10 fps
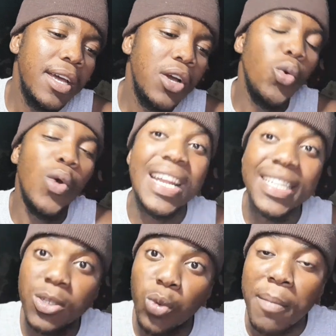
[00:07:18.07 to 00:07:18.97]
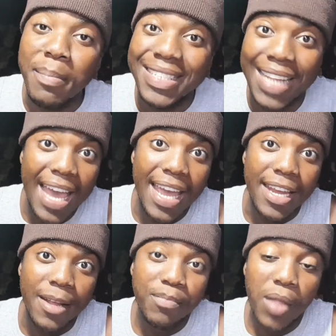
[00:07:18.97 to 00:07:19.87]
we're misled
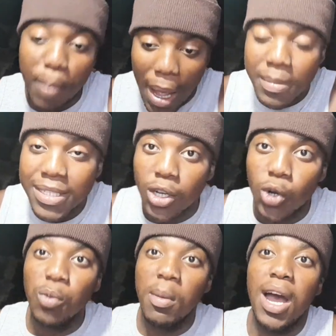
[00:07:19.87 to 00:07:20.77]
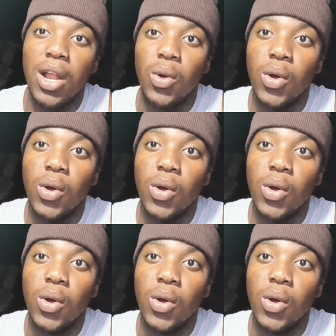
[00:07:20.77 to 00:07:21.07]
by Mr. Khumalo